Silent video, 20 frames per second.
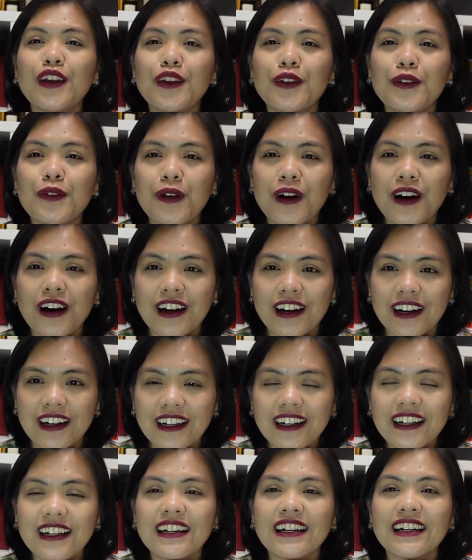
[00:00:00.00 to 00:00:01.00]
you
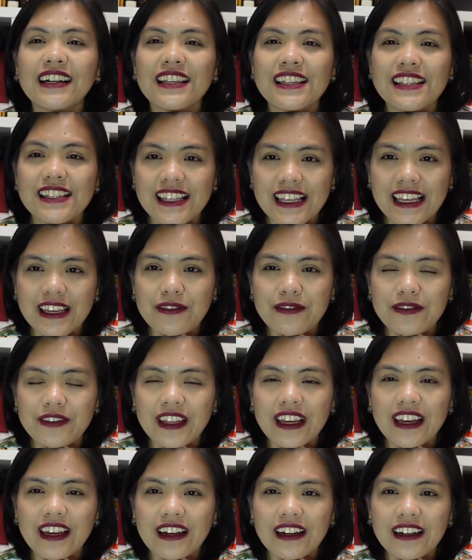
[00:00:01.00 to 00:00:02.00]
are safe
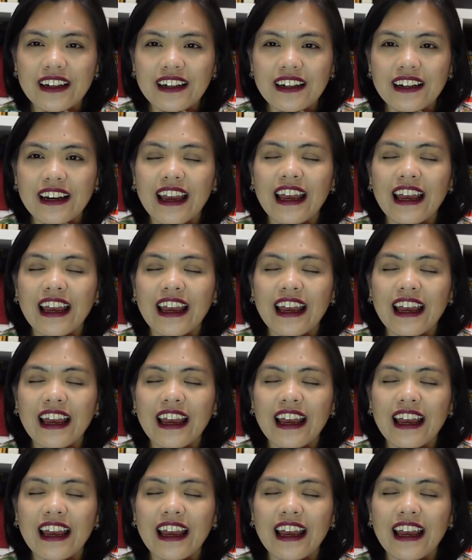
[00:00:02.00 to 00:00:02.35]
there,